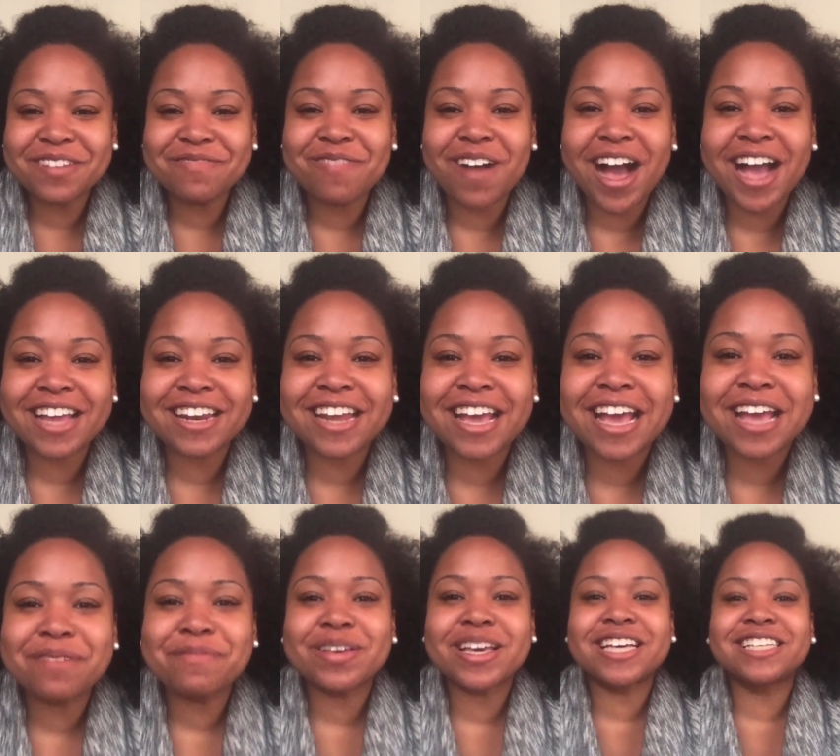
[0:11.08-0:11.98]
my
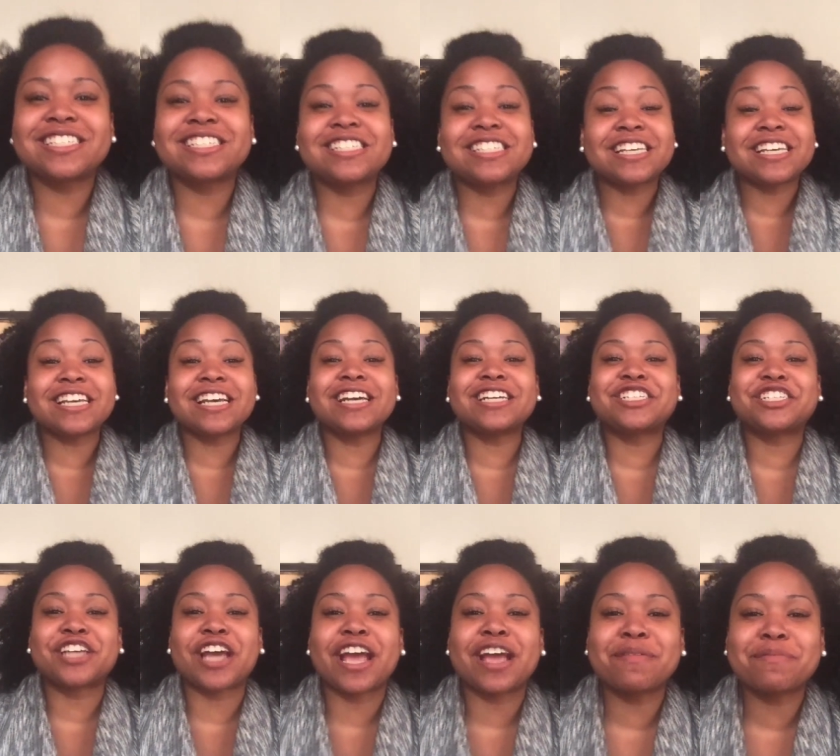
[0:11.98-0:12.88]
name is Tia
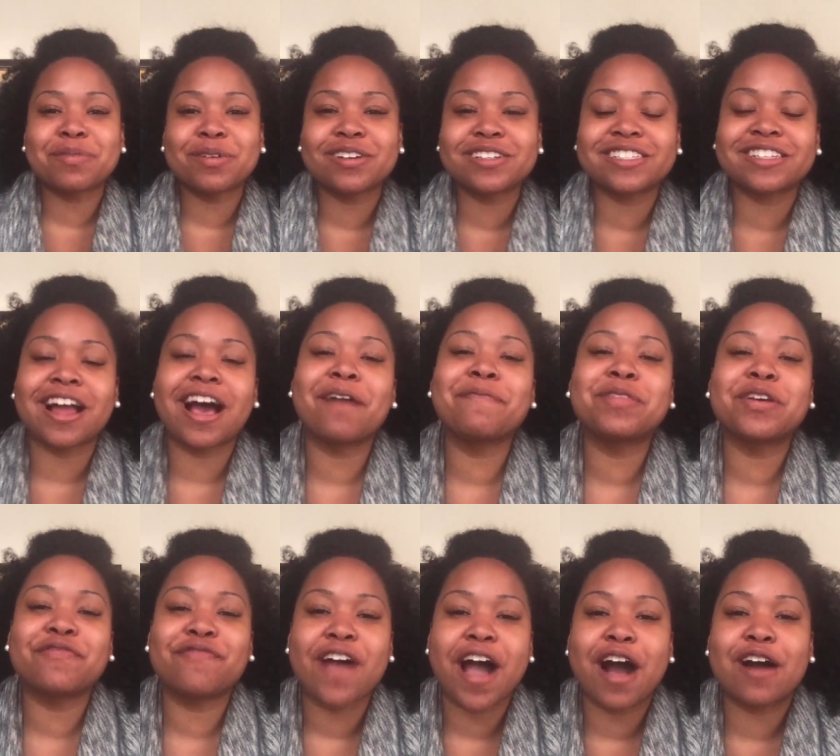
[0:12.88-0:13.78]
Chambers and I'm the
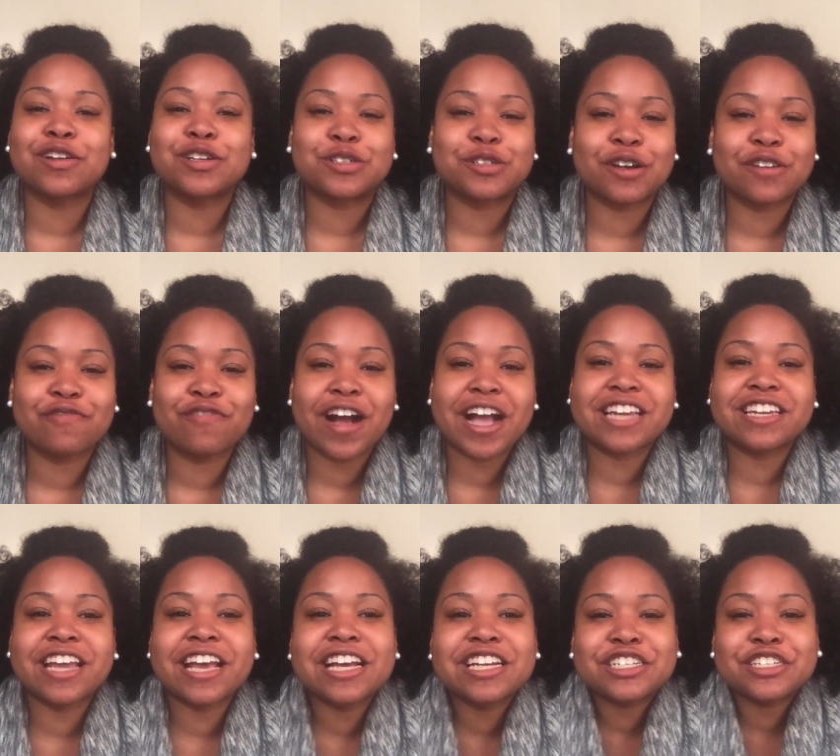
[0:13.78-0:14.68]
founder of
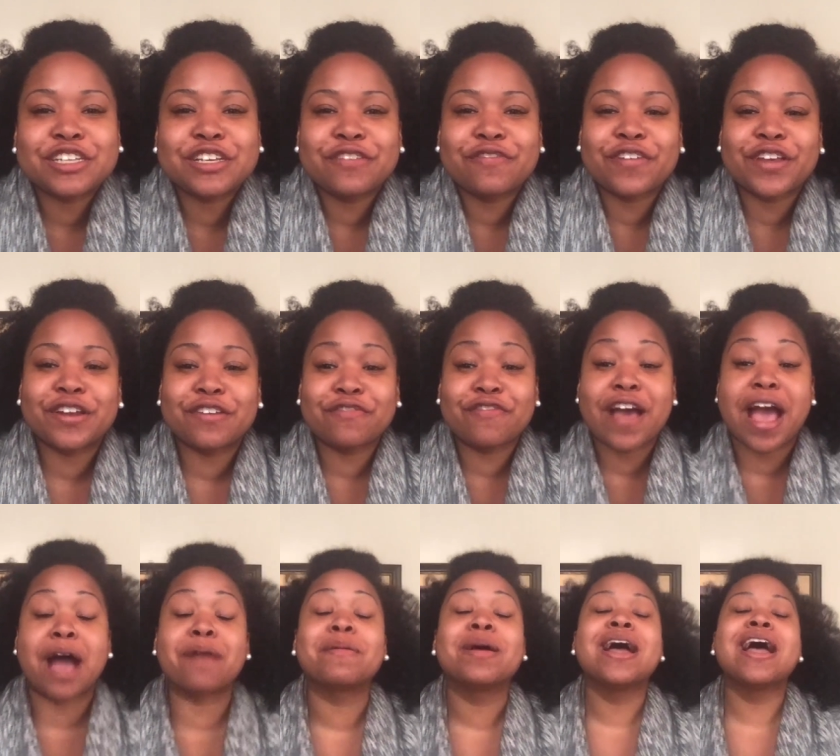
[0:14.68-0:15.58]
Financially Fit and
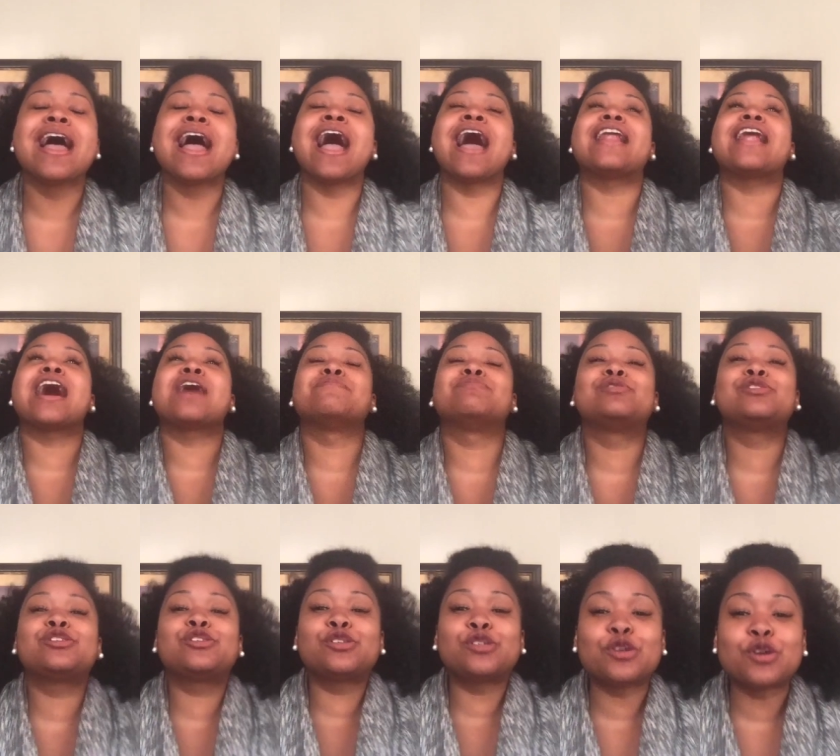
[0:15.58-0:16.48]
Fab, and I'm
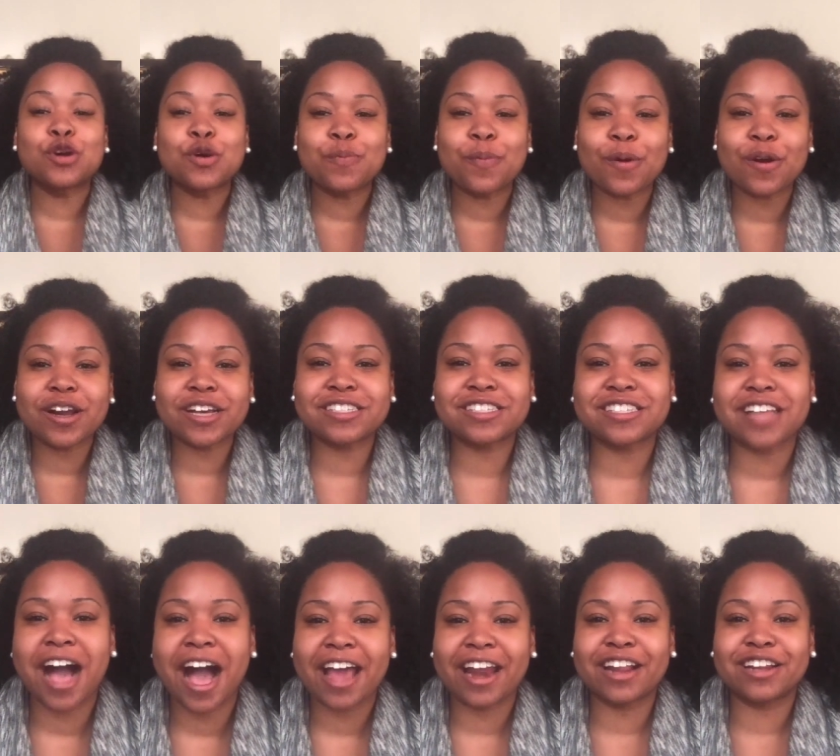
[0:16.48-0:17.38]
super
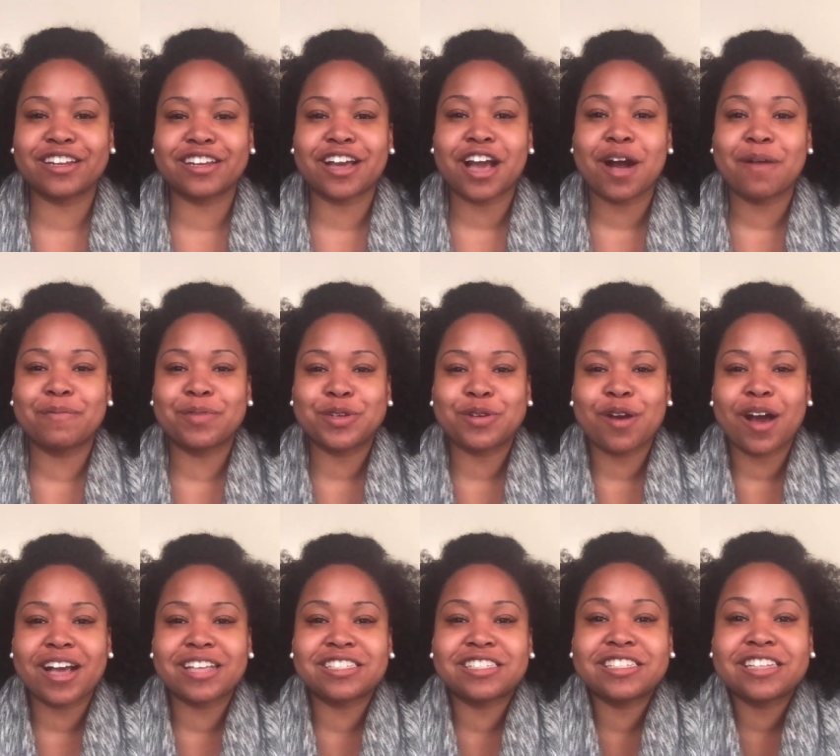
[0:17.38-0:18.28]
excited to come to you
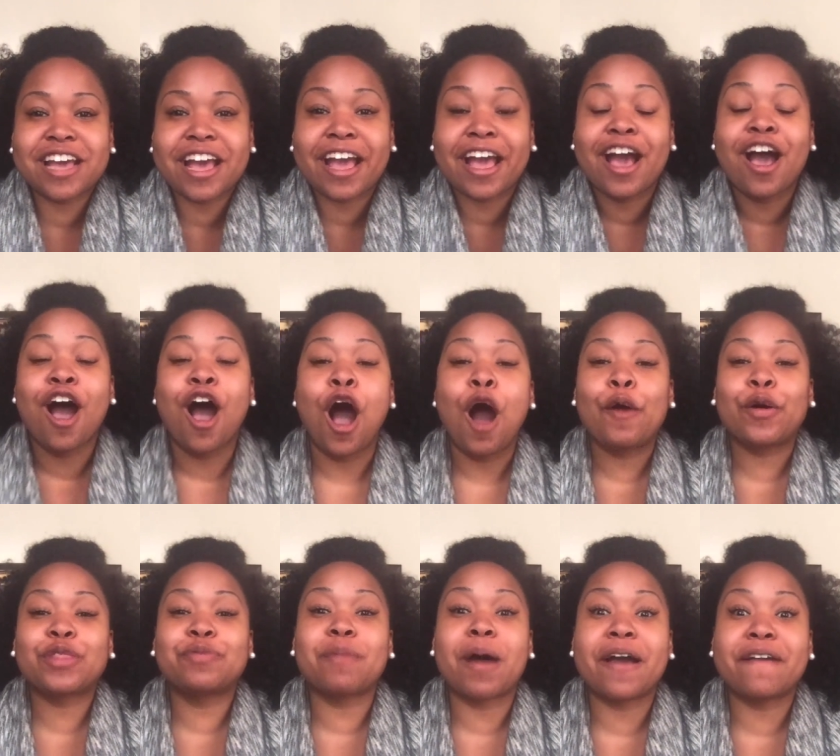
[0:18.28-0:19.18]
guys today
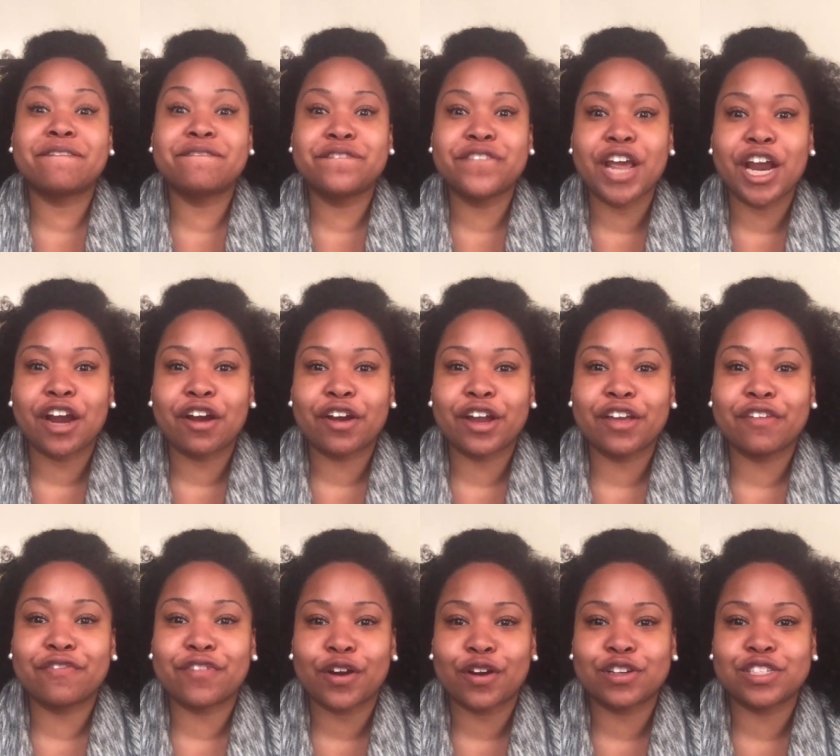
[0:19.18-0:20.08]
with my very
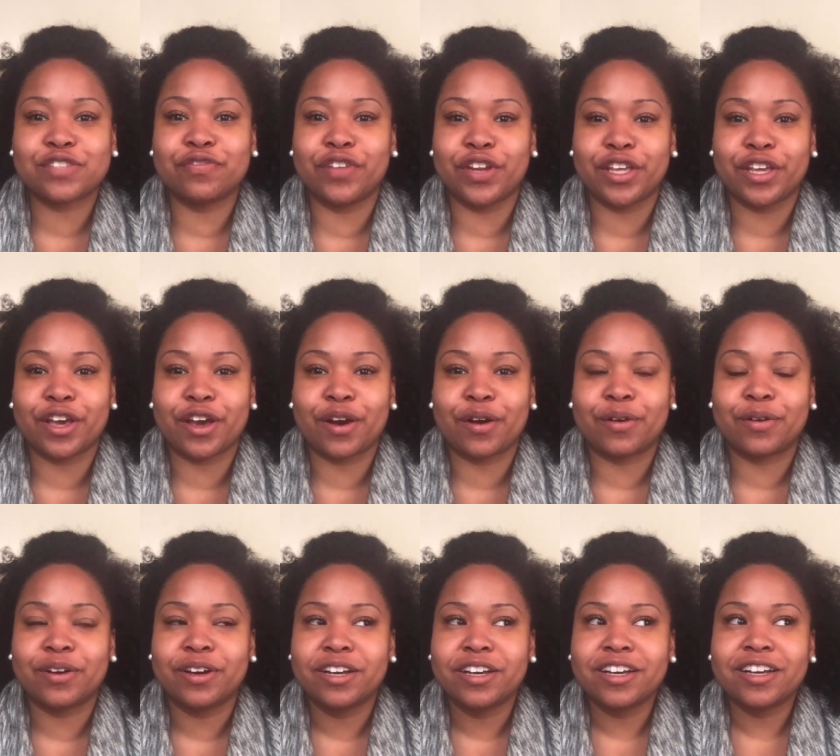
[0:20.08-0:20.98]
first video.
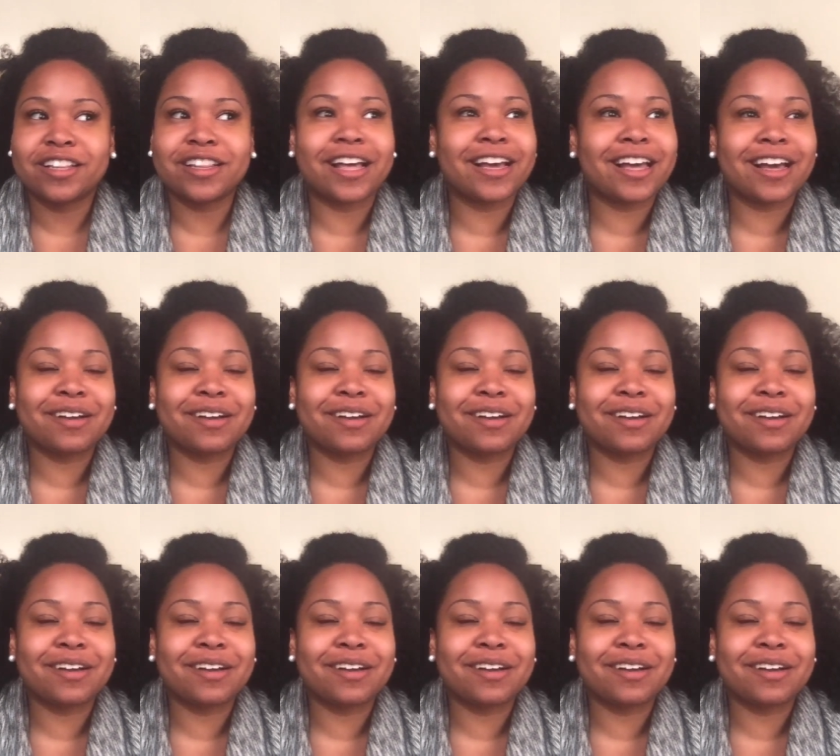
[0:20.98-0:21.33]
I